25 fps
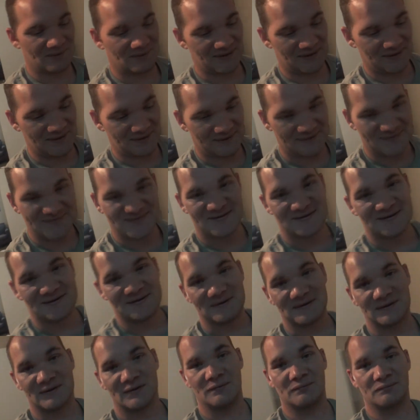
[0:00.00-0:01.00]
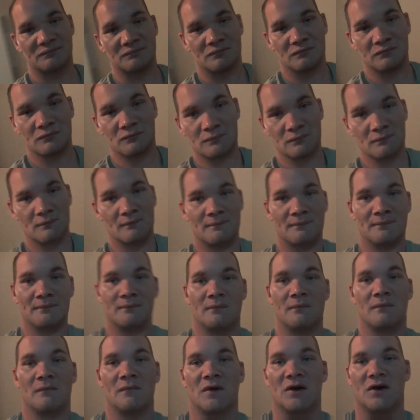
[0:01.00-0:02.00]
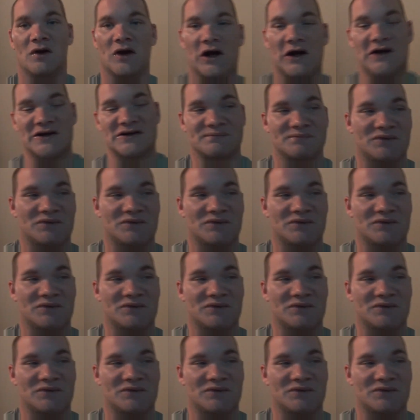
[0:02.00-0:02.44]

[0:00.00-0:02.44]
and getting into the college